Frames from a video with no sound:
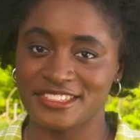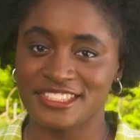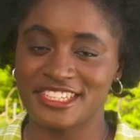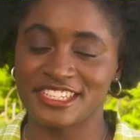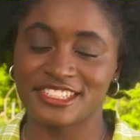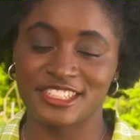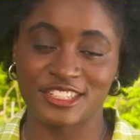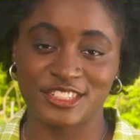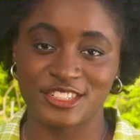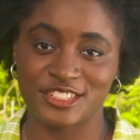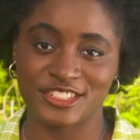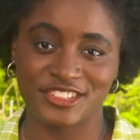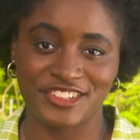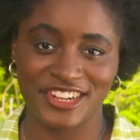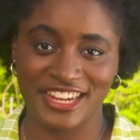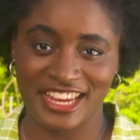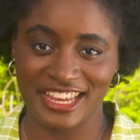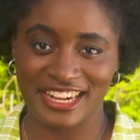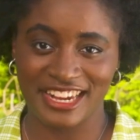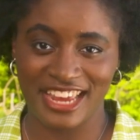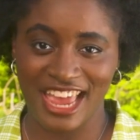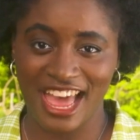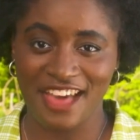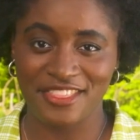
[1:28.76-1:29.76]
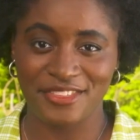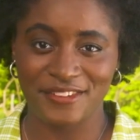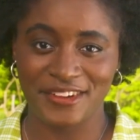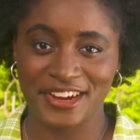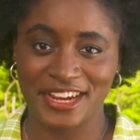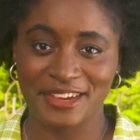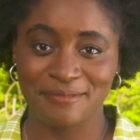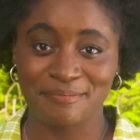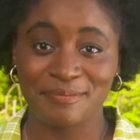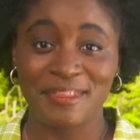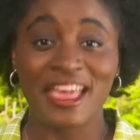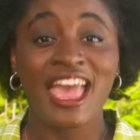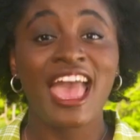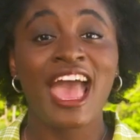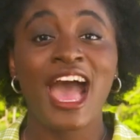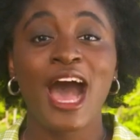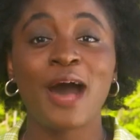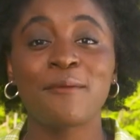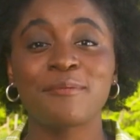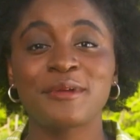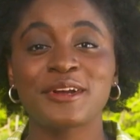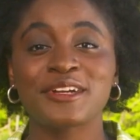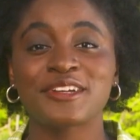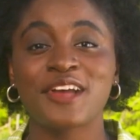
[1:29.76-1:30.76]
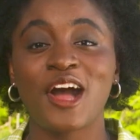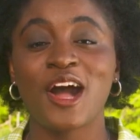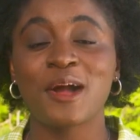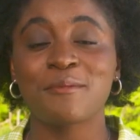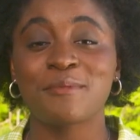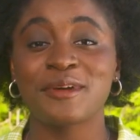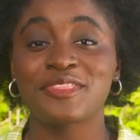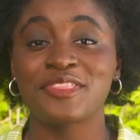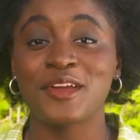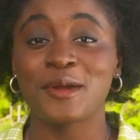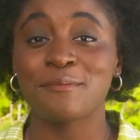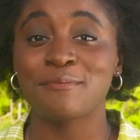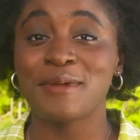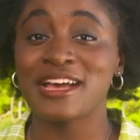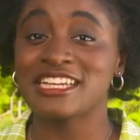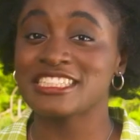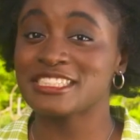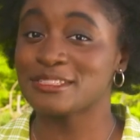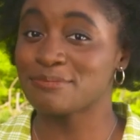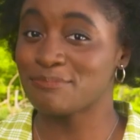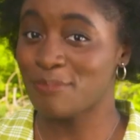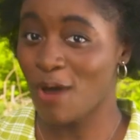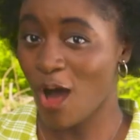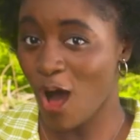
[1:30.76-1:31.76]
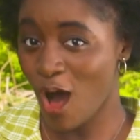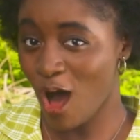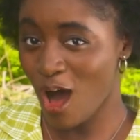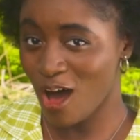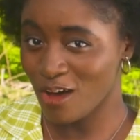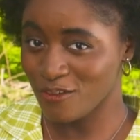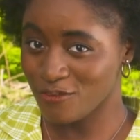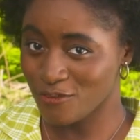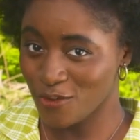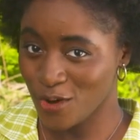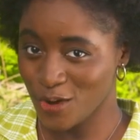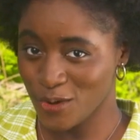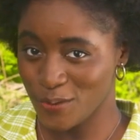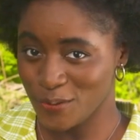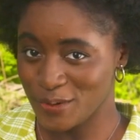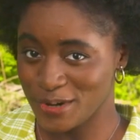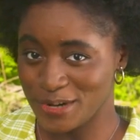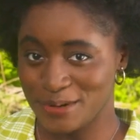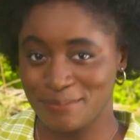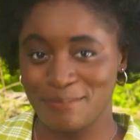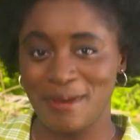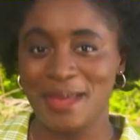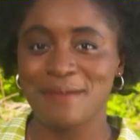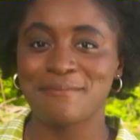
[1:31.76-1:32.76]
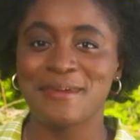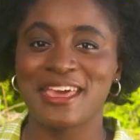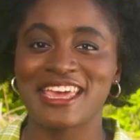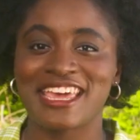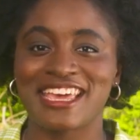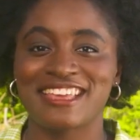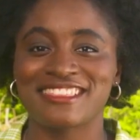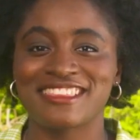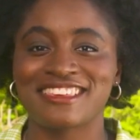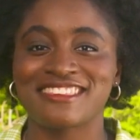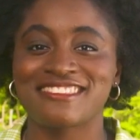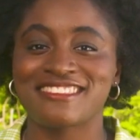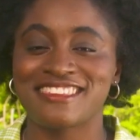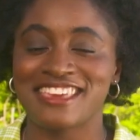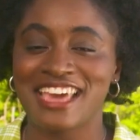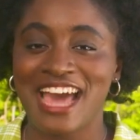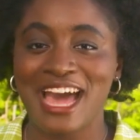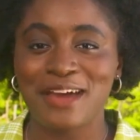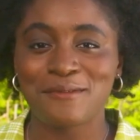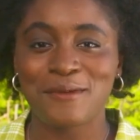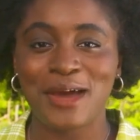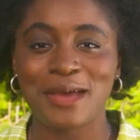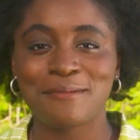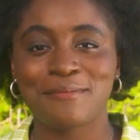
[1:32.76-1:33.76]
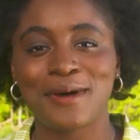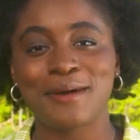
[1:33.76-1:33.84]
a signature drink at a gathering. Help your dog put their best paw forward by making this DIY